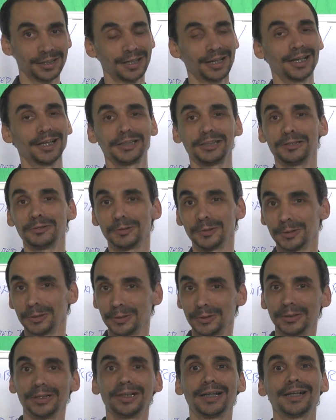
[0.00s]
and
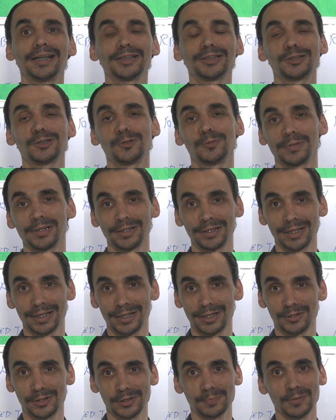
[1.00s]
you're assuming
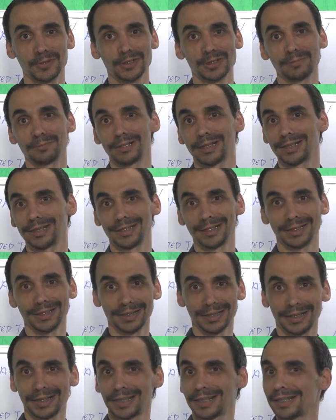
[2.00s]
the responsibility
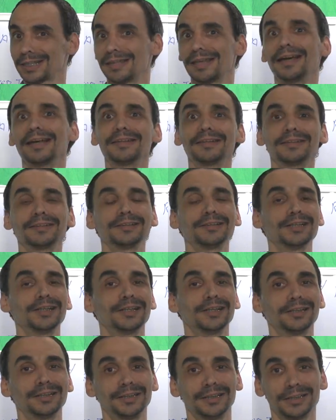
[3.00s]
that
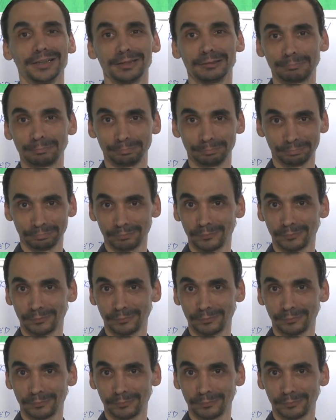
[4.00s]
um,